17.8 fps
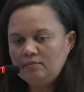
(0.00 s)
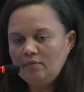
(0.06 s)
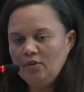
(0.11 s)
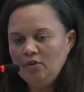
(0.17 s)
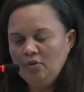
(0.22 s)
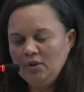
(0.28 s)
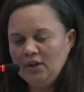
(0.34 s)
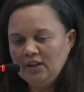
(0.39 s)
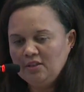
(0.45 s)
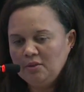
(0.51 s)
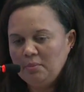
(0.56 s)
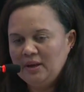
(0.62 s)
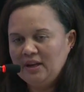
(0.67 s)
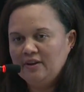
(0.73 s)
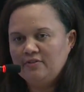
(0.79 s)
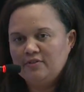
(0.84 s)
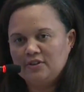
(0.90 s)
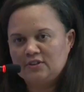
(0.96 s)
you get the
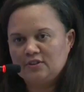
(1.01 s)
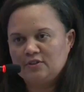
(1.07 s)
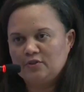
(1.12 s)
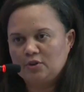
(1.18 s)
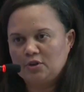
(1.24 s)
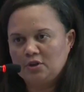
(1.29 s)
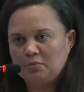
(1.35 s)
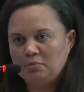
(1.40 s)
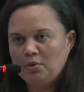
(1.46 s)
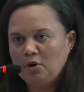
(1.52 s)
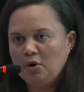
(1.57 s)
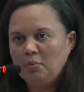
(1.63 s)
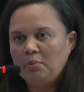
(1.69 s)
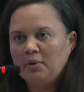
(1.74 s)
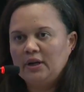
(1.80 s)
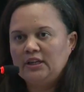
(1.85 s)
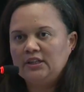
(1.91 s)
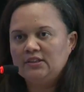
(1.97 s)
benefits of a good pore
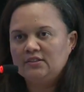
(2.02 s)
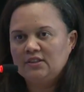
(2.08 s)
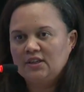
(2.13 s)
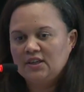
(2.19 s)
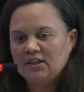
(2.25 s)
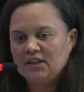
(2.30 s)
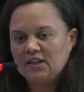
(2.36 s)
point.